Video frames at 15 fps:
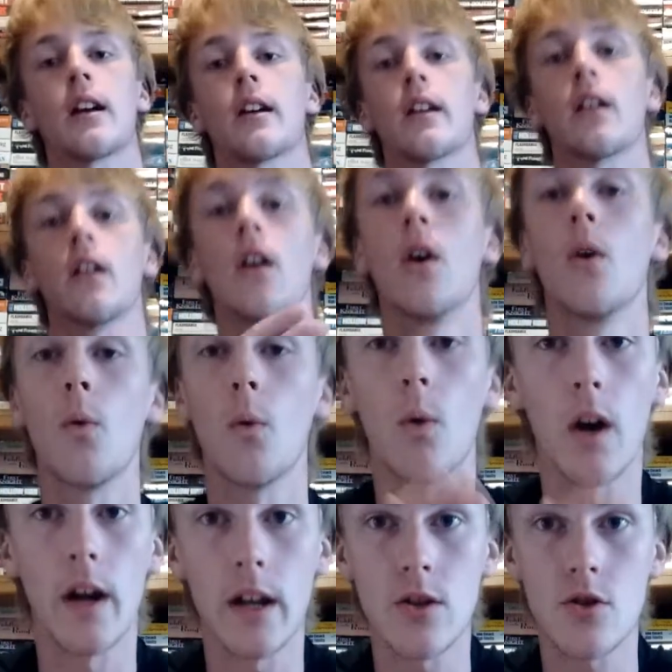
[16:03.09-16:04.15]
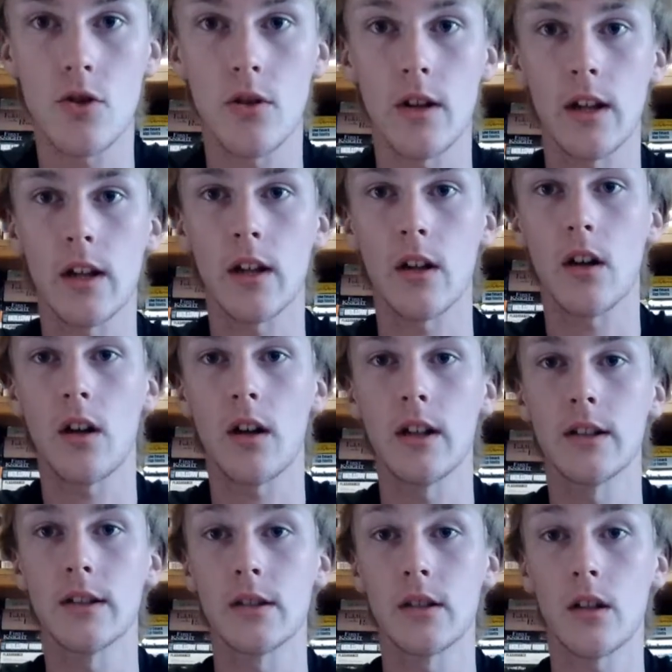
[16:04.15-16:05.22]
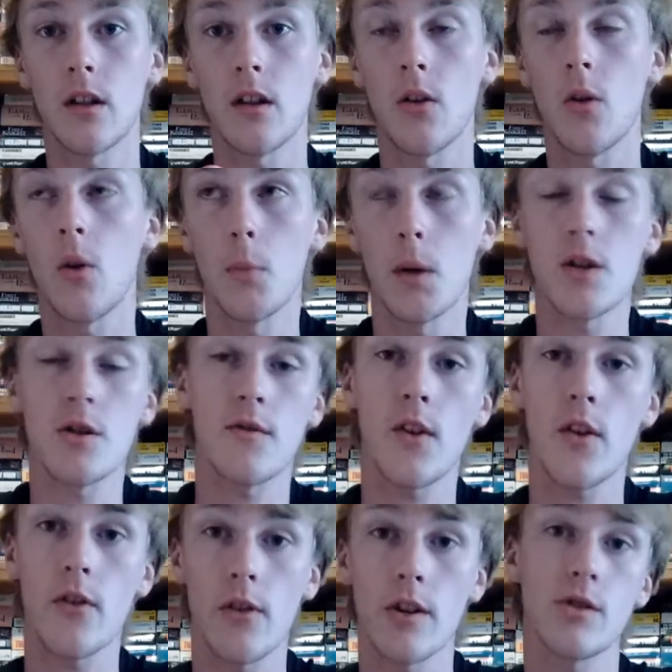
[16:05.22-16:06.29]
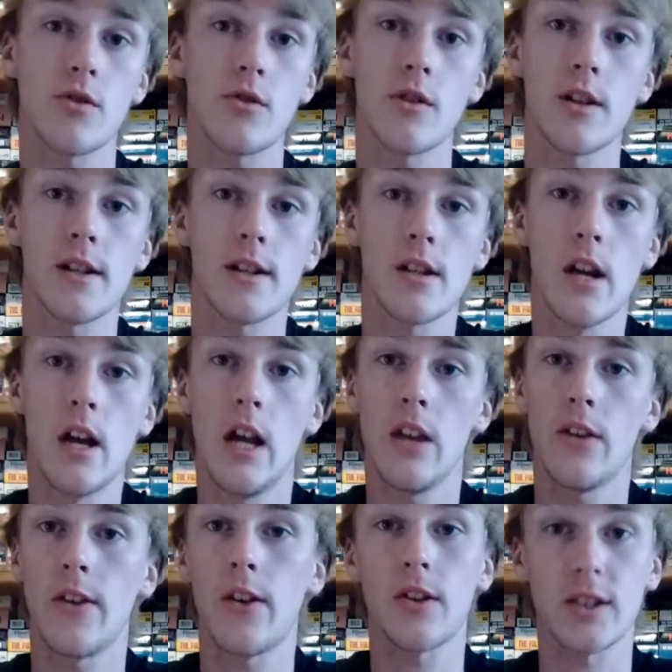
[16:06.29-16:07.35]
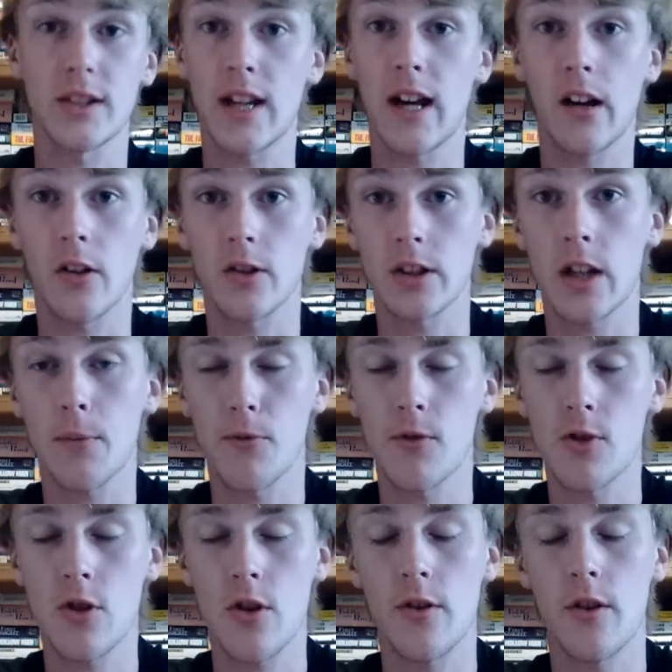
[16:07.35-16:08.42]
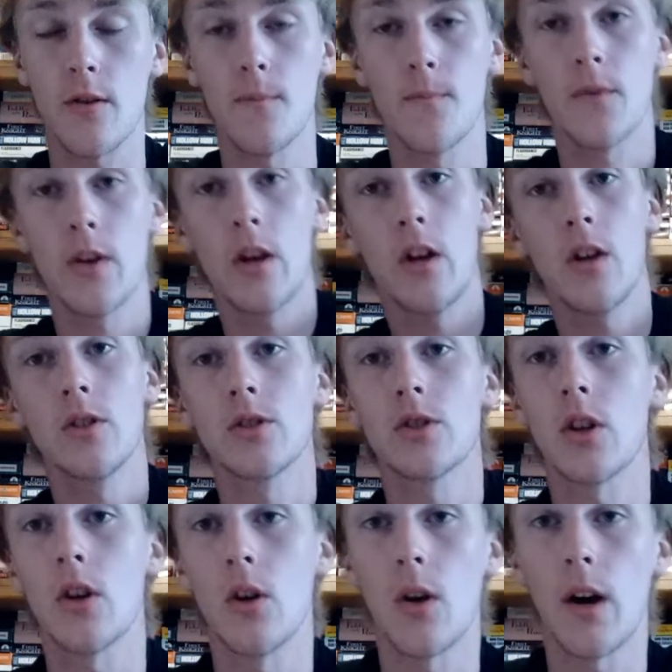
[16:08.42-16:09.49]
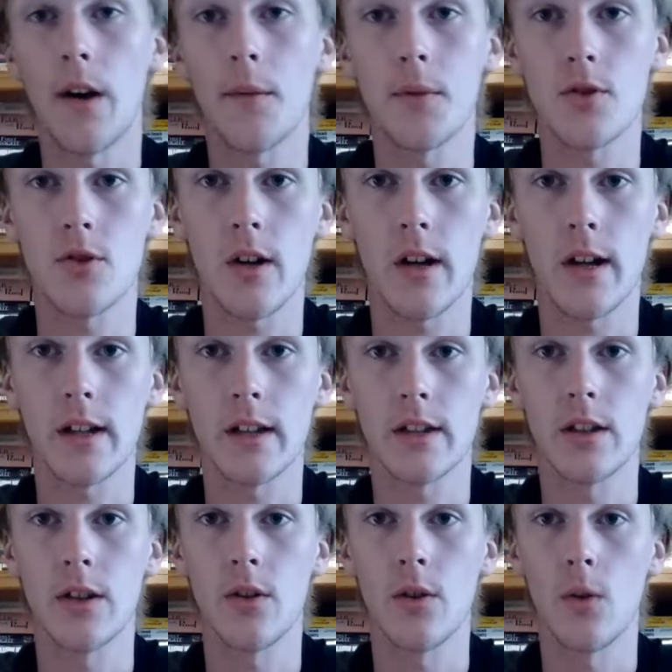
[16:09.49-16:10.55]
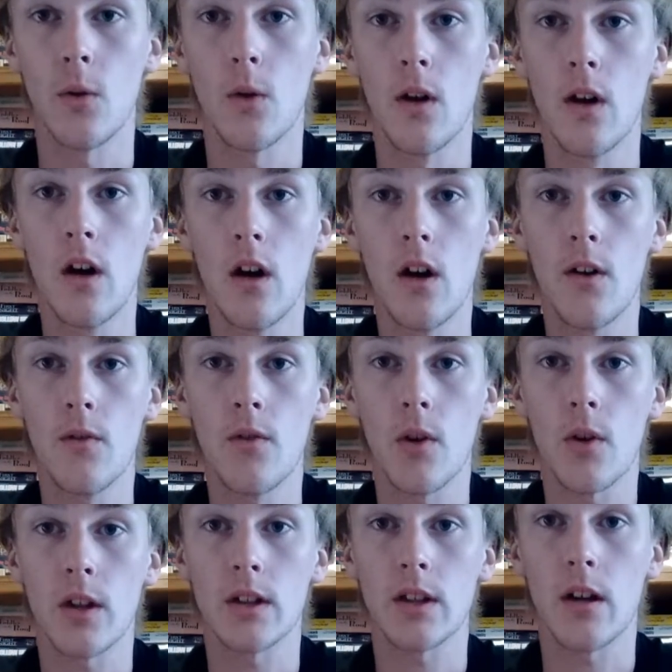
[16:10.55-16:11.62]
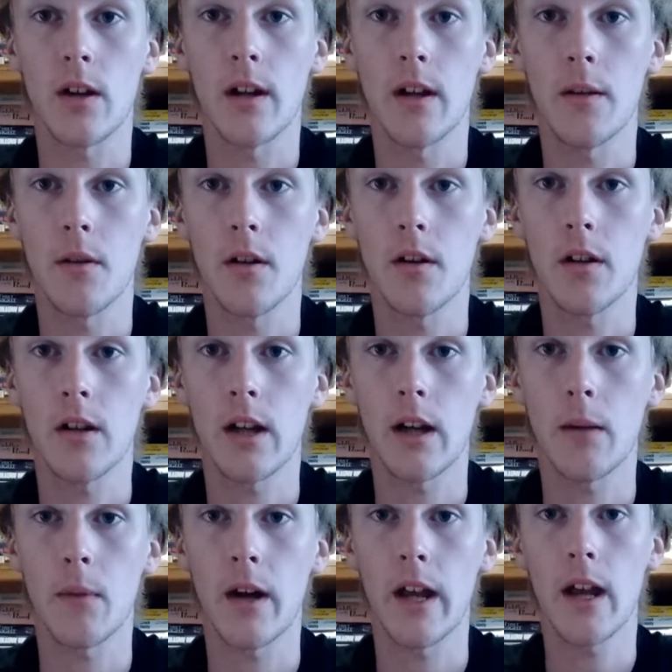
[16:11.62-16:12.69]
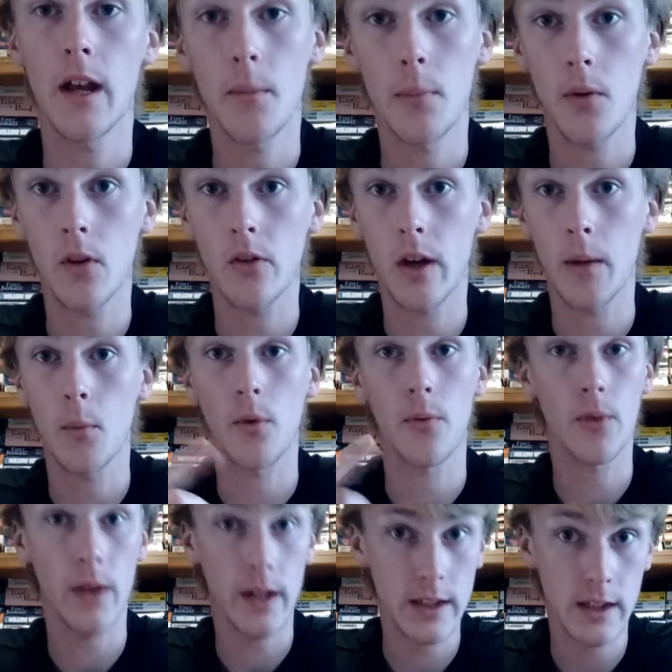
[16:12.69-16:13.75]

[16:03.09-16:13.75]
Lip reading: cause a whole bunch of other injuries that all stack on top of each other. So I've been trying to focus on getting my hip a lot more flexible. So I've been